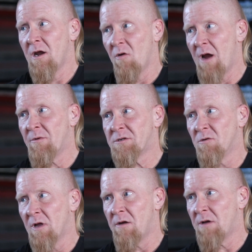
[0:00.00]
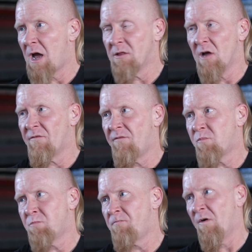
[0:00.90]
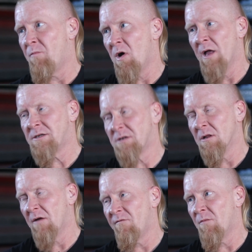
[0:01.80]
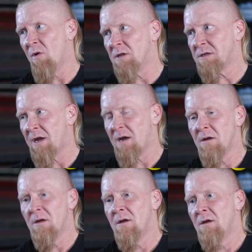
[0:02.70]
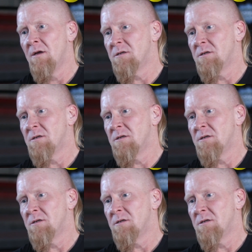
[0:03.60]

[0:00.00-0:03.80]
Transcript: In grammar school, I loved football. I still love football today. Yeah.